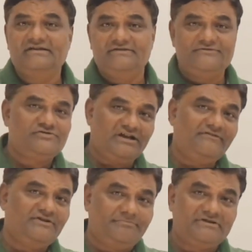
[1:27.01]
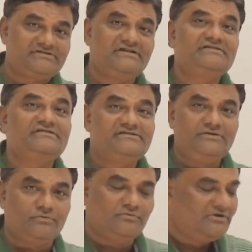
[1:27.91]
then we should have the precedence
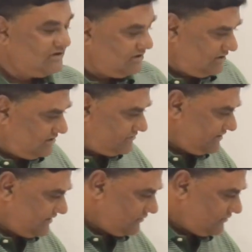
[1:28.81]
0. So